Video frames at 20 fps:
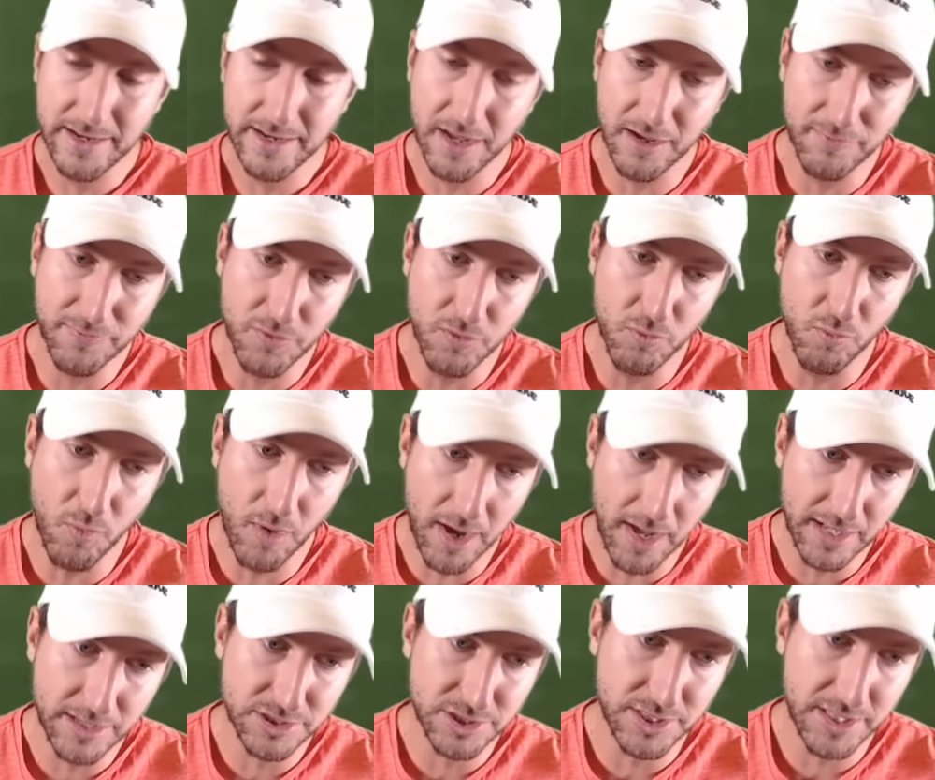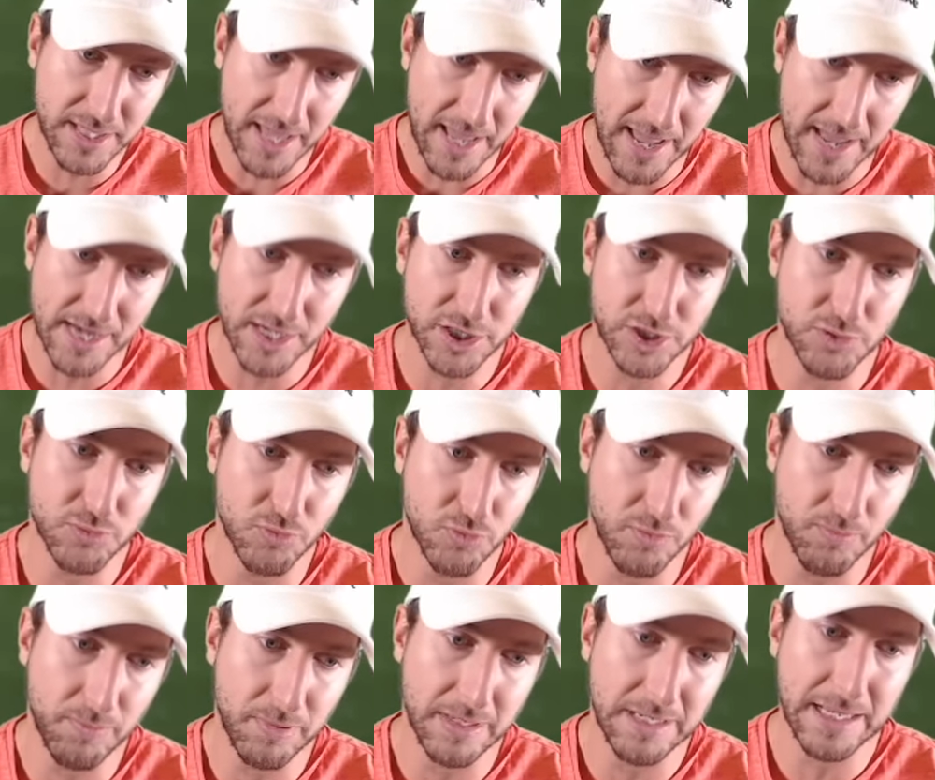Now, if you watch the
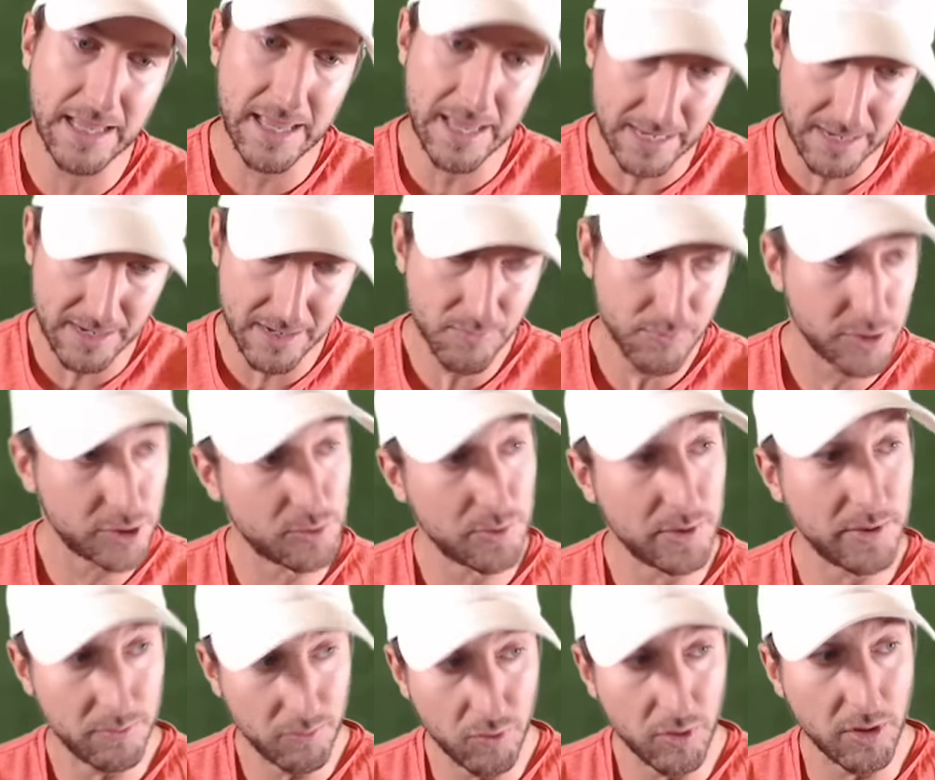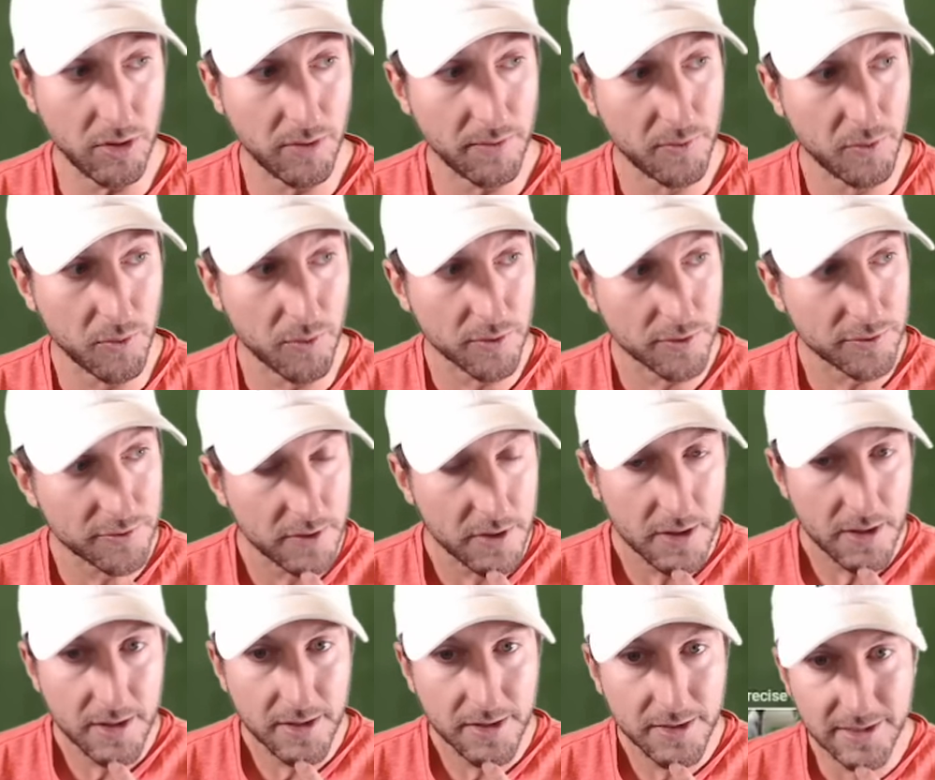actual play, which we will, of course,
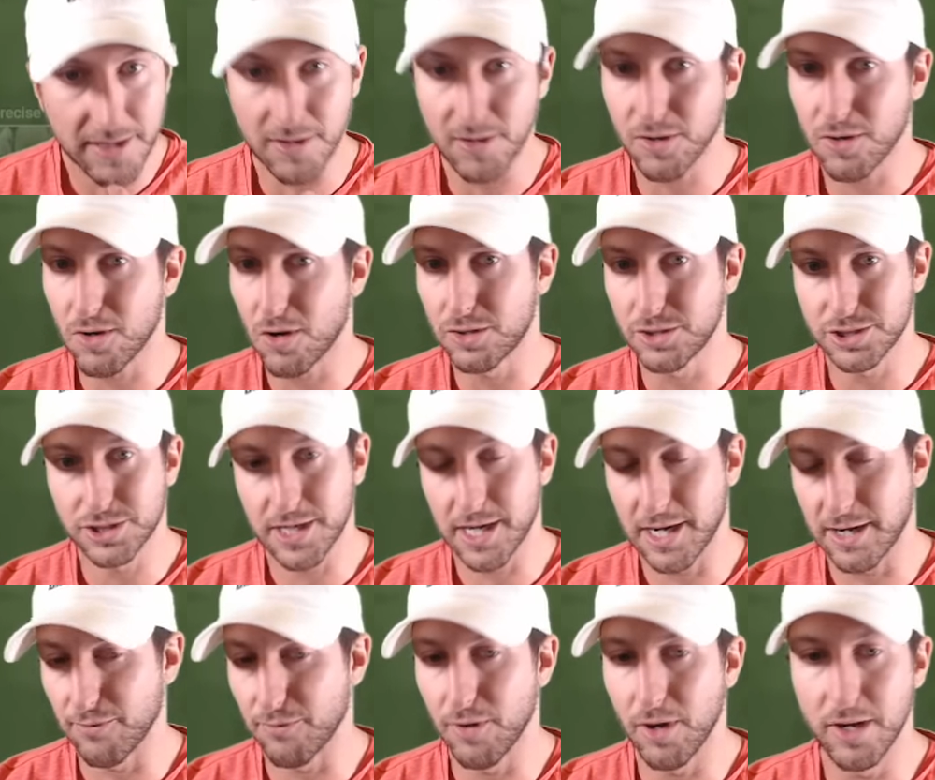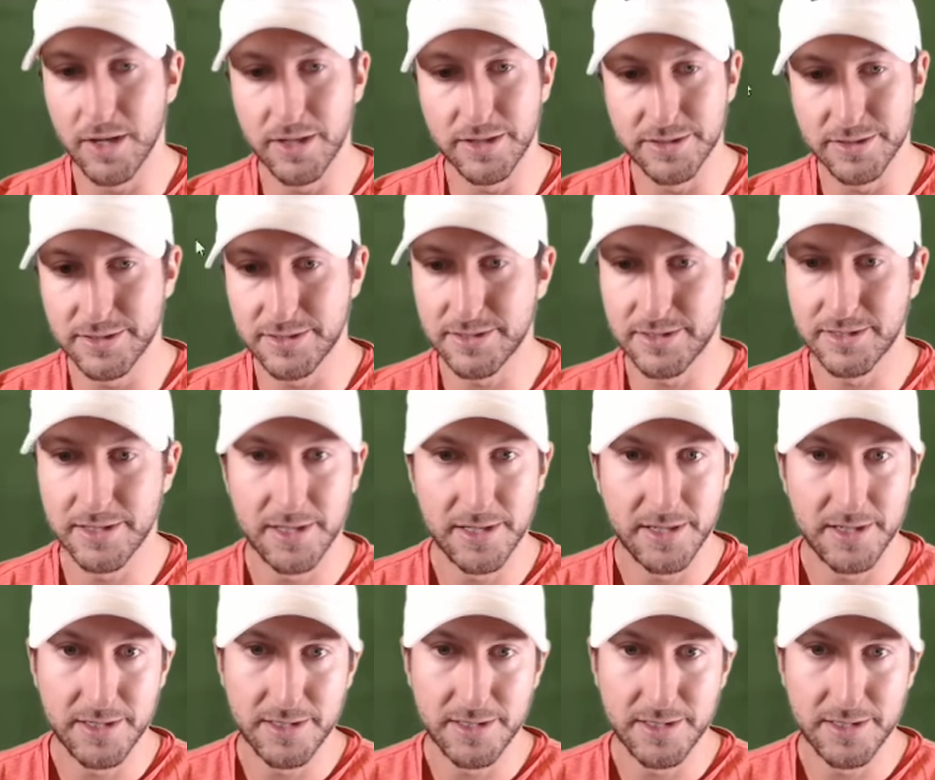Derek Carr just kind of runs.